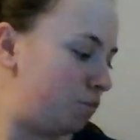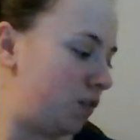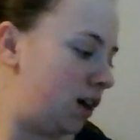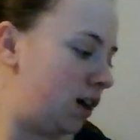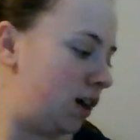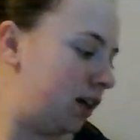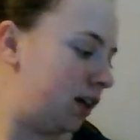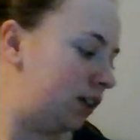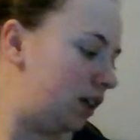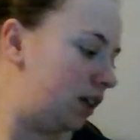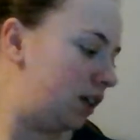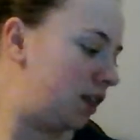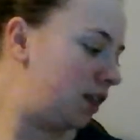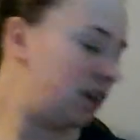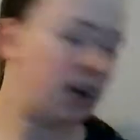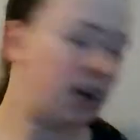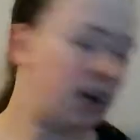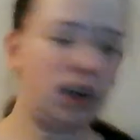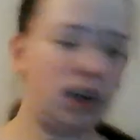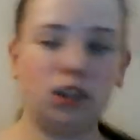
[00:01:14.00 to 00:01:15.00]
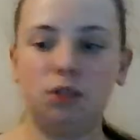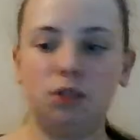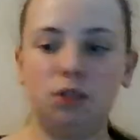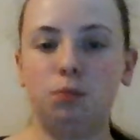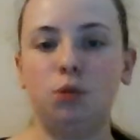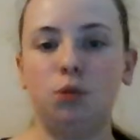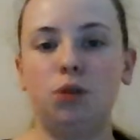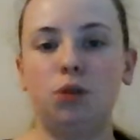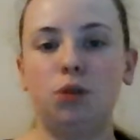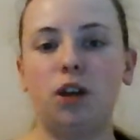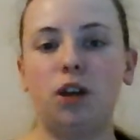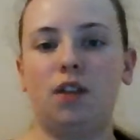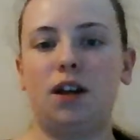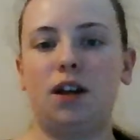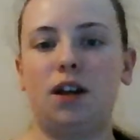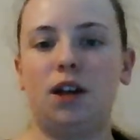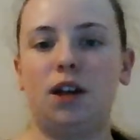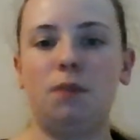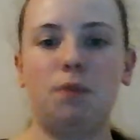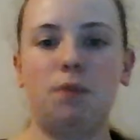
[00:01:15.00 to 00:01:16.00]
And the next book that
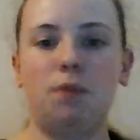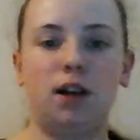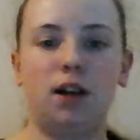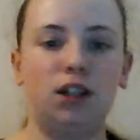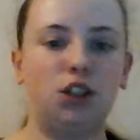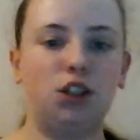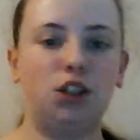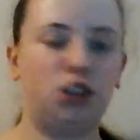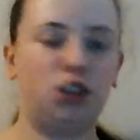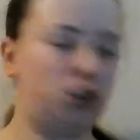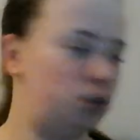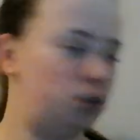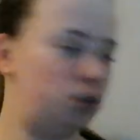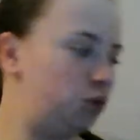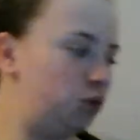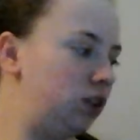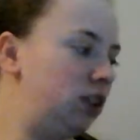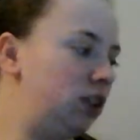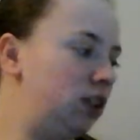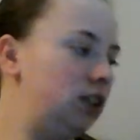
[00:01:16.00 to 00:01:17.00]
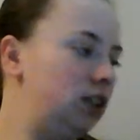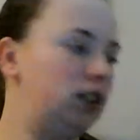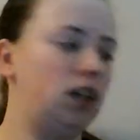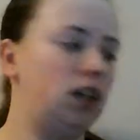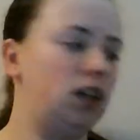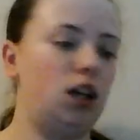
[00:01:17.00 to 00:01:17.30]
I managed to read